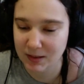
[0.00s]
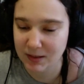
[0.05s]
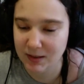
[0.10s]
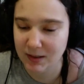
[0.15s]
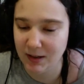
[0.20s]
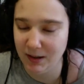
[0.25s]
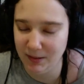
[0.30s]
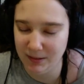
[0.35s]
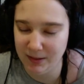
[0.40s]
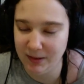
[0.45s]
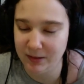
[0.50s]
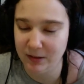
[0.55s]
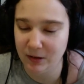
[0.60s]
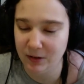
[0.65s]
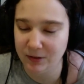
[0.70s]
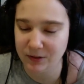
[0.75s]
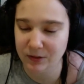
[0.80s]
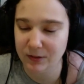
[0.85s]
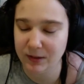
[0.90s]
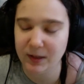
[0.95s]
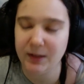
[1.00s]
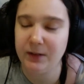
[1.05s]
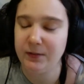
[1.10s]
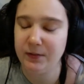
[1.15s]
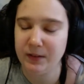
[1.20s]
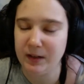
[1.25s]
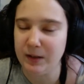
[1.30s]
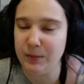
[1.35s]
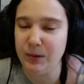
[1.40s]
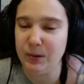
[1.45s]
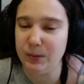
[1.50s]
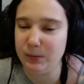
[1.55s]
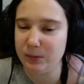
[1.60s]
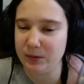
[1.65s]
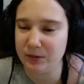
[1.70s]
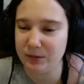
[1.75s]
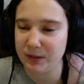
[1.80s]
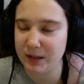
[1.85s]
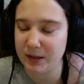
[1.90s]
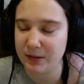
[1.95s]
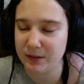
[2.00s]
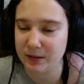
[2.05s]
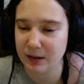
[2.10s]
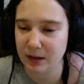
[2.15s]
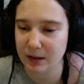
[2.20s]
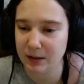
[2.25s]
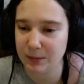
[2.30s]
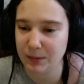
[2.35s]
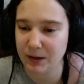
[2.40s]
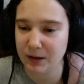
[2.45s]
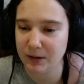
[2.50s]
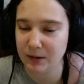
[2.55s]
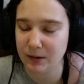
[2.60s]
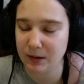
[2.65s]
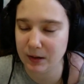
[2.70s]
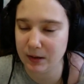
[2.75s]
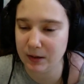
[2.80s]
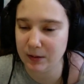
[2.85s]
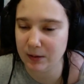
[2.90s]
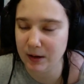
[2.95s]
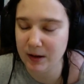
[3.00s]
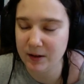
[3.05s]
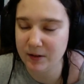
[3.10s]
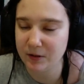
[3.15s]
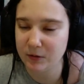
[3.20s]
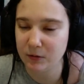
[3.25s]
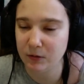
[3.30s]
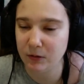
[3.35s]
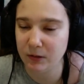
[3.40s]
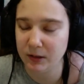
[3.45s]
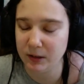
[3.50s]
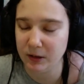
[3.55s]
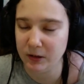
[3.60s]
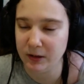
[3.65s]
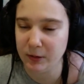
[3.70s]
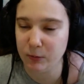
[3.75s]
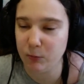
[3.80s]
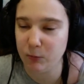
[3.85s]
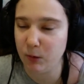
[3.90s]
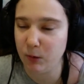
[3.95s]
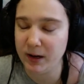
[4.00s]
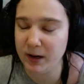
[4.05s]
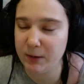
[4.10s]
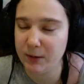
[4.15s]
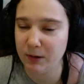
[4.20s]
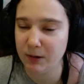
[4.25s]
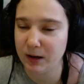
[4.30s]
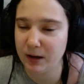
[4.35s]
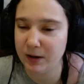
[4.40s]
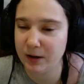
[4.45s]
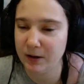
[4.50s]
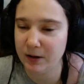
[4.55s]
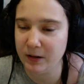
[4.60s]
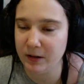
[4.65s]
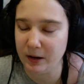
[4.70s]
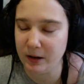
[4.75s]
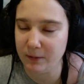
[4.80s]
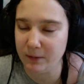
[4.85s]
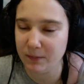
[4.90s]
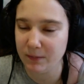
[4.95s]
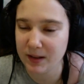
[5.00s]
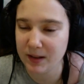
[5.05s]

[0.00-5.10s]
I liked also another funny moment was when he was talking about in high school, like what he wanted to do.